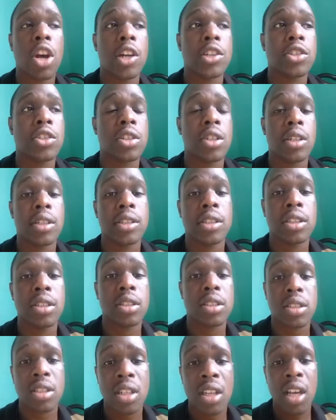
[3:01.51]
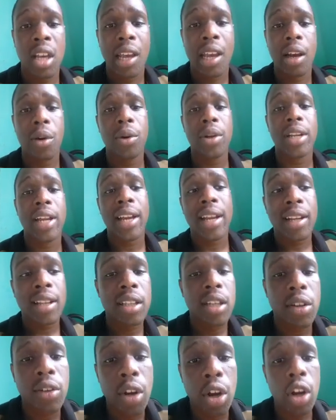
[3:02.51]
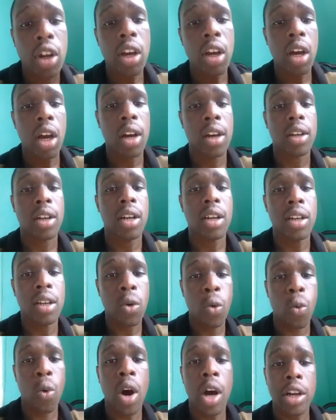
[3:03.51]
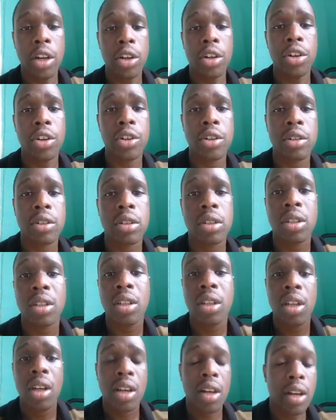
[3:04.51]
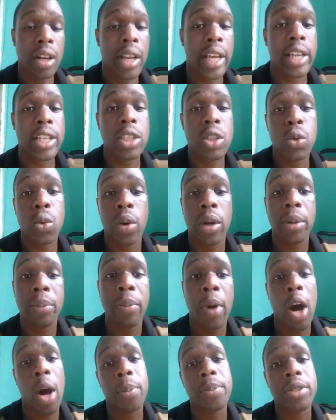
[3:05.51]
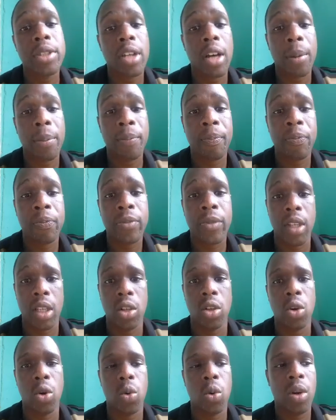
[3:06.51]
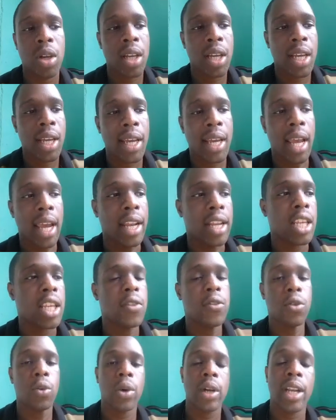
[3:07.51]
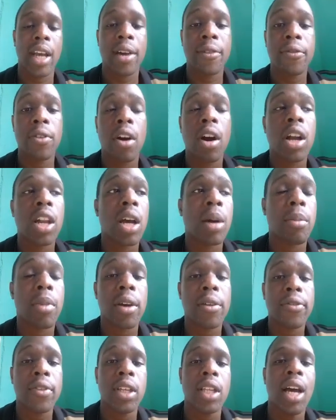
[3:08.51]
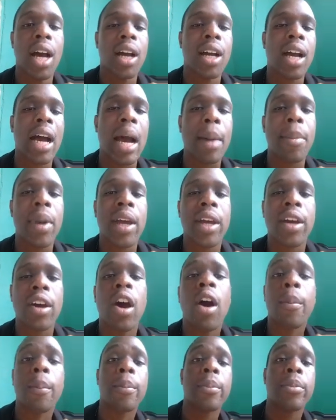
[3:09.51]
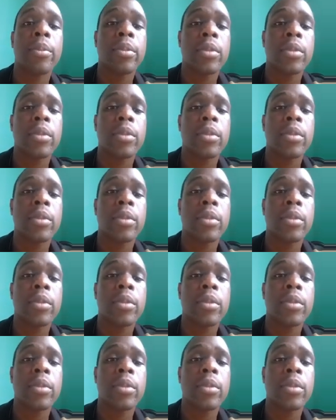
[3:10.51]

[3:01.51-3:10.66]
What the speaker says: contradictions. And when I clear one hurdle, the next one pops up, you know. And even when I fall on my feet, I got back up,